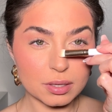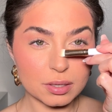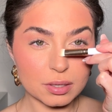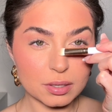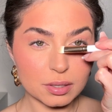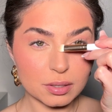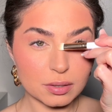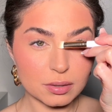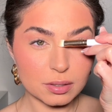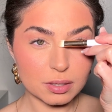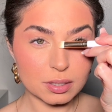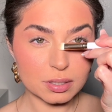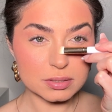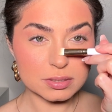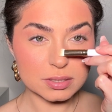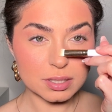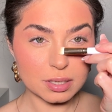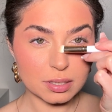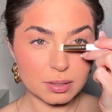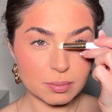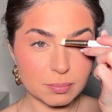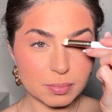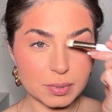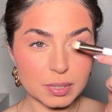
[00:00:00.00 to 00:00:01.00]
And then I
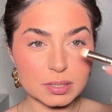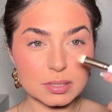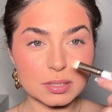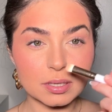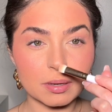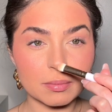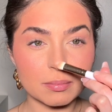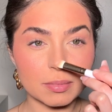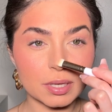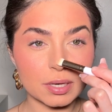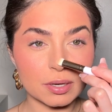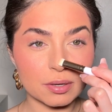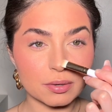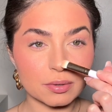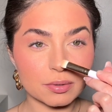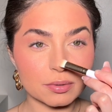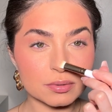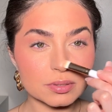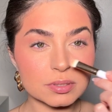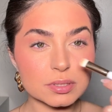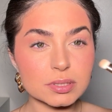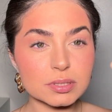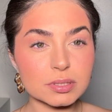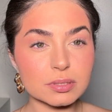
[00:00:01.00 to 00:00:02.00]
take a bit down my
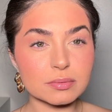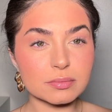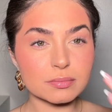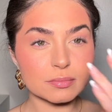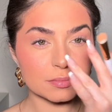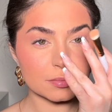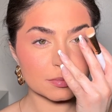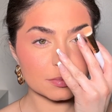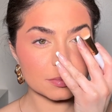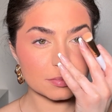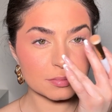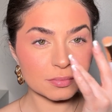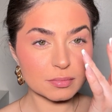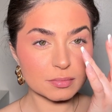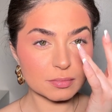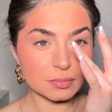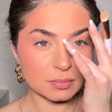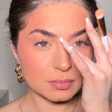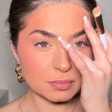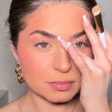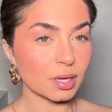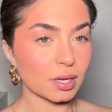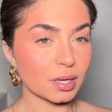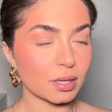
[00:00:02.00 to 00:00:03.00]
nose.
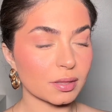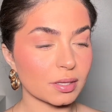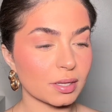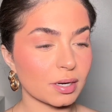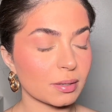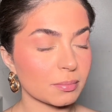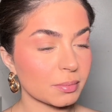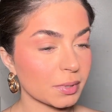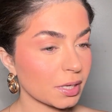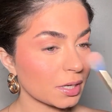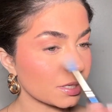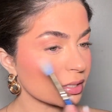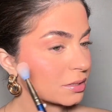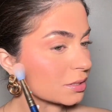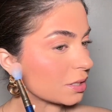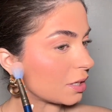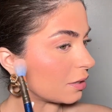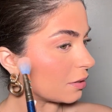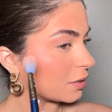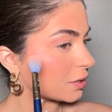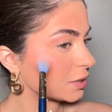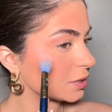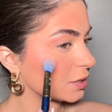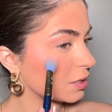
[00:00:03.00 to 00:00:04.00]
And then I'm gonna
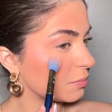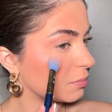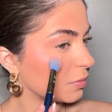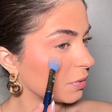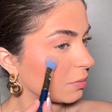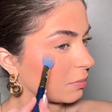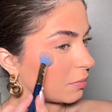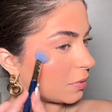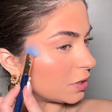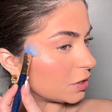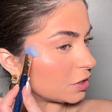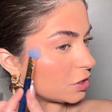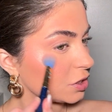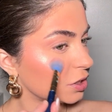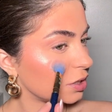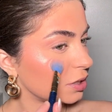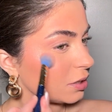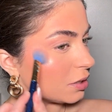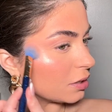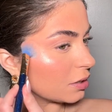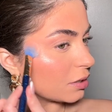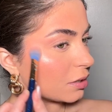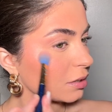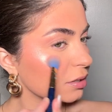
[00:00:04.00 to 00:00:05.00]
take some on my
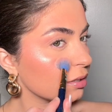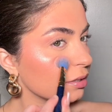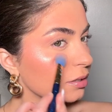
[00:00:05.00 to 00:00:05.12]
cheek.